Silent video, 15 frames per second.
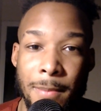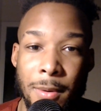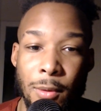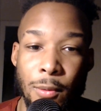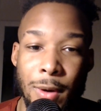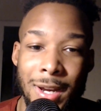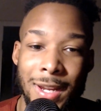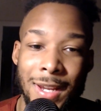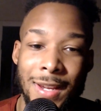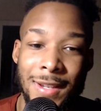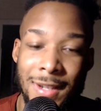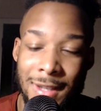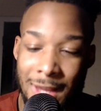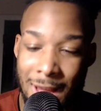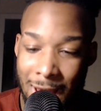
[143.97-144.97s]
But when he's
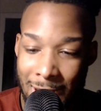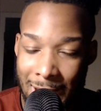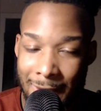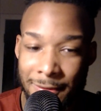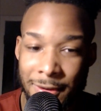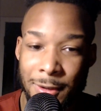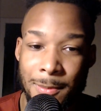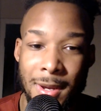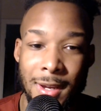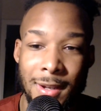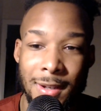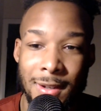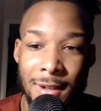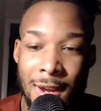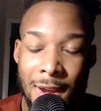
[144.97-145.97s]
in that half
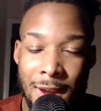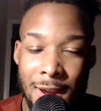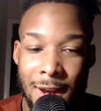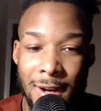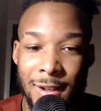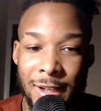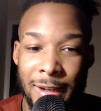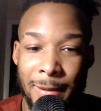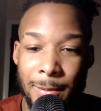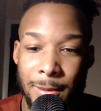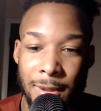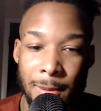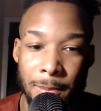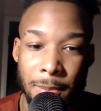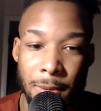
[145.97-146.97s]
space and he's able
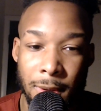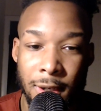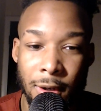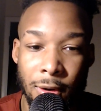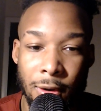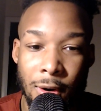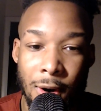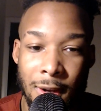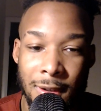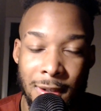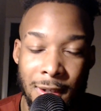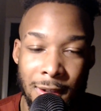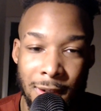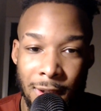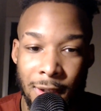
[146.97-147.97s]
to put in a cross
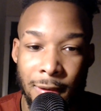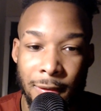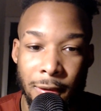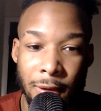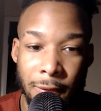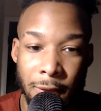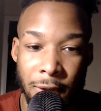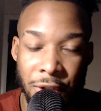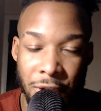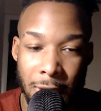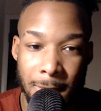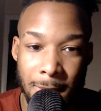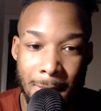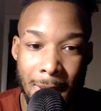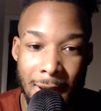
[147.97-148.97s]
and deliver for
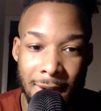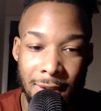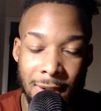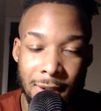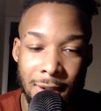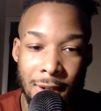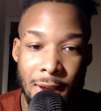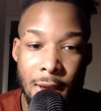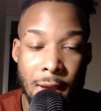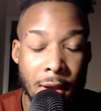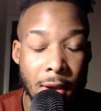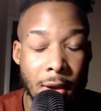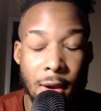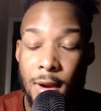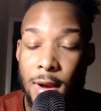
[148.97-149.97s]
James Maddison,
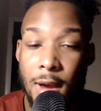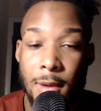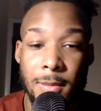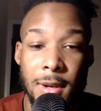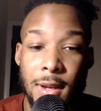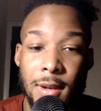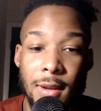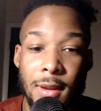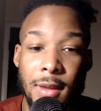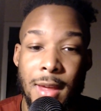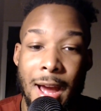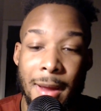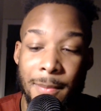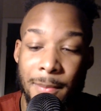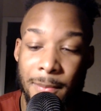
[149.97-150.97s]
I mean,
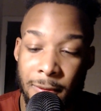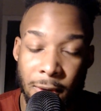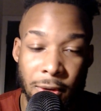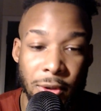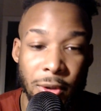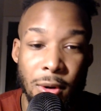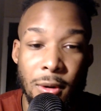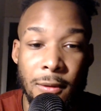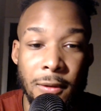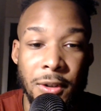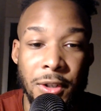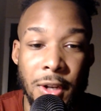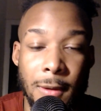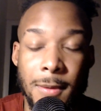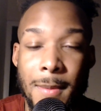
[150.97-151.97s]
that first goal for
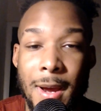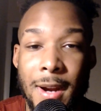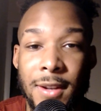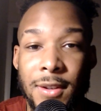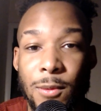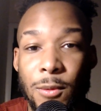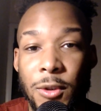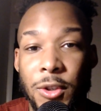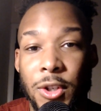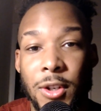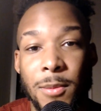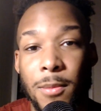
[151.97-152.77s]
James Maddison was just